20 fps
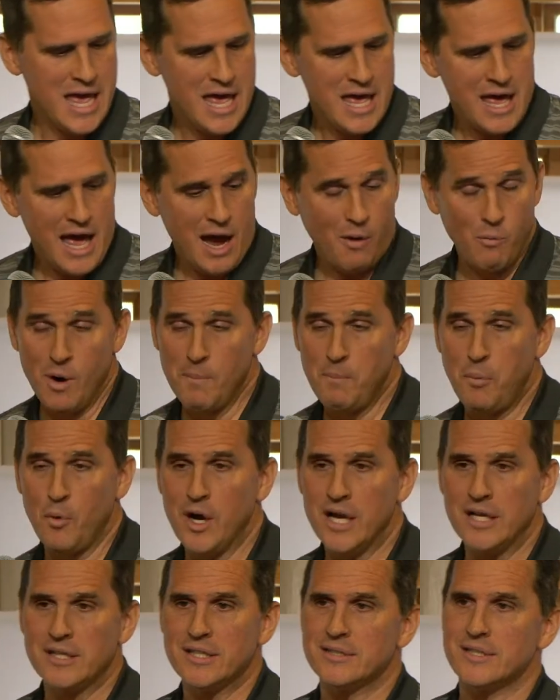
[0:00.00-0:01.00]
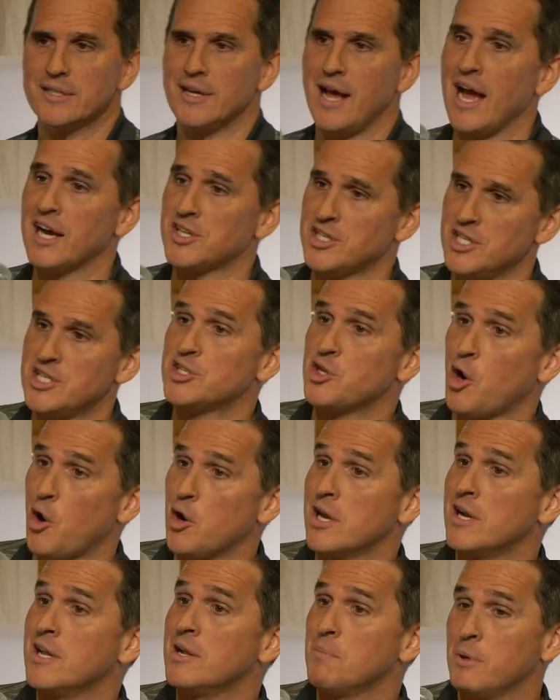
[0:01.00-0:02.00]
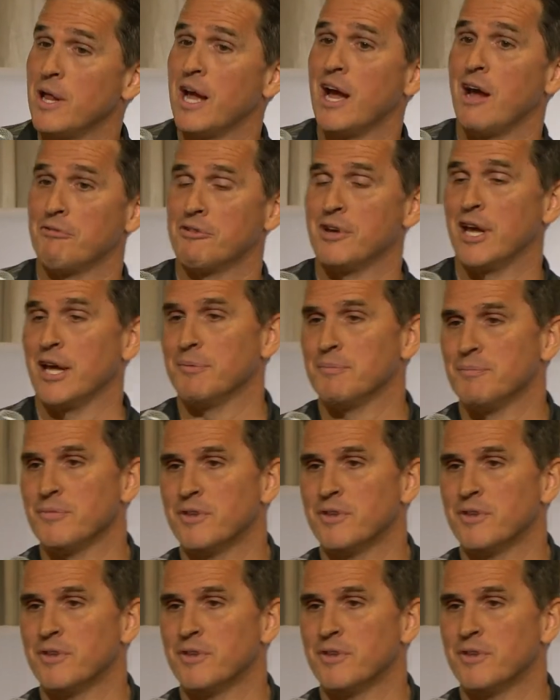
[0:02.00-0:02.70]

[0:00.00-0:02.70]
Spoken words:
at one point, I actually started in a playoff game.